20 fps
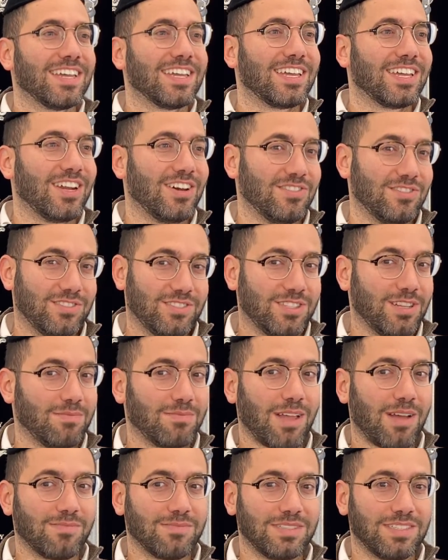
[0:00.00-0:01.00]
You know,
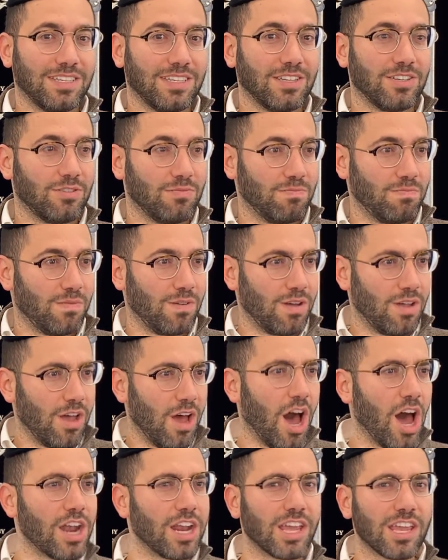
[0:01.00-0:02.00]
sometimes,
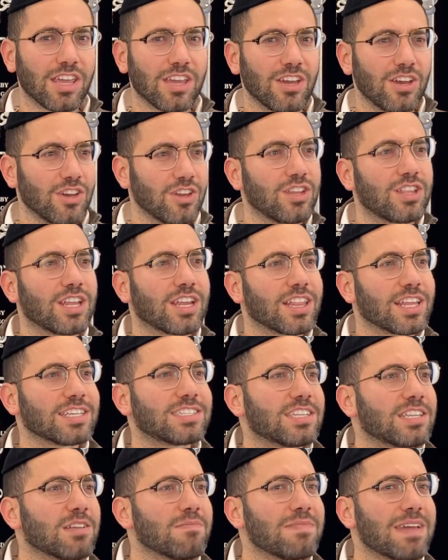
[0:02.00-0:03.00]
honey, you didn't
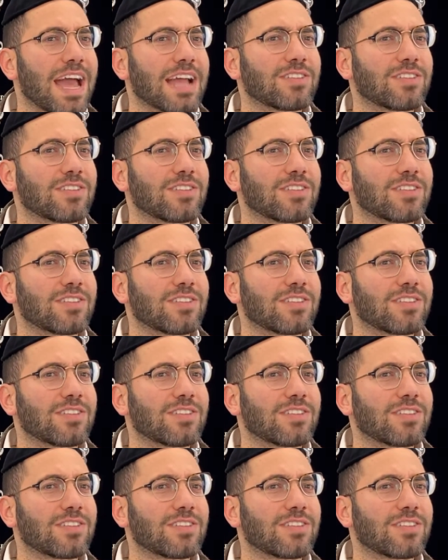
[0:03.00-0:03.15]
listen to me.